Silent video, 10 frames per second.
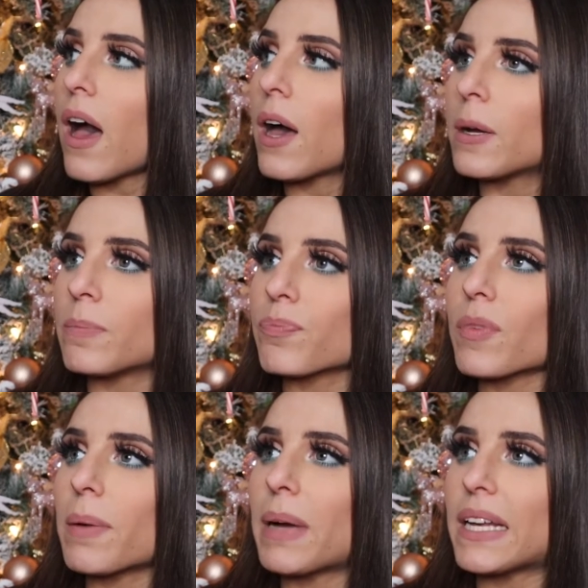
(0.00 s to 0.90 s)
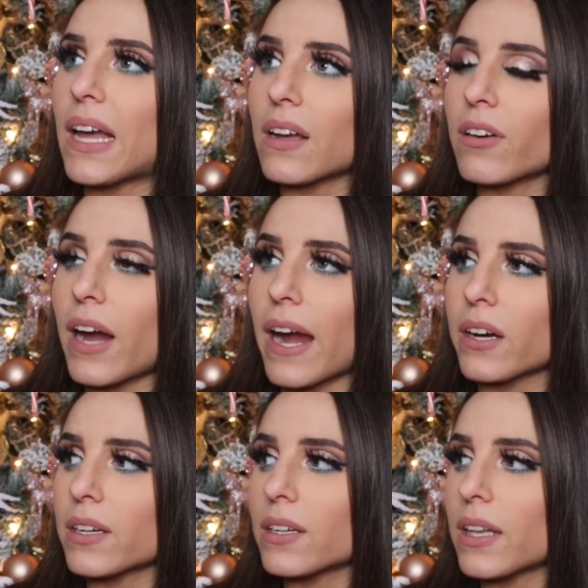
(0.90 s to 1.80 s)
Um, and my
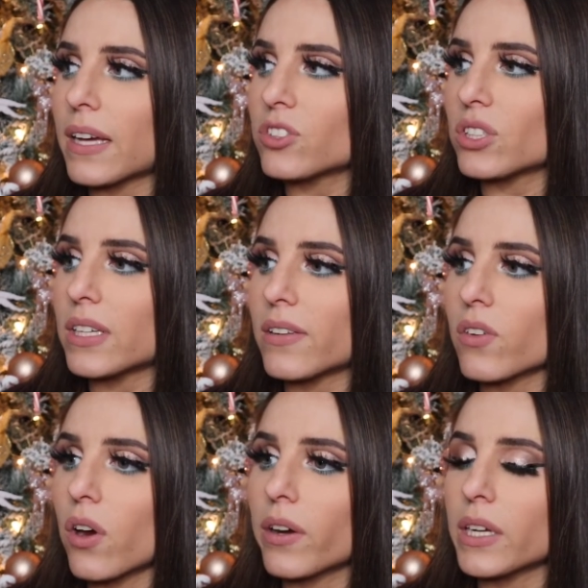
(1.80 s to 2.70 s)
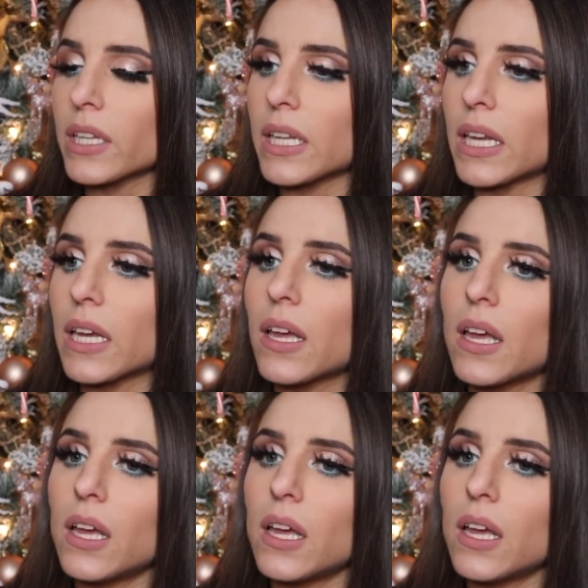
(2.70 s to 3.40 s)
nutcracker collection is currently,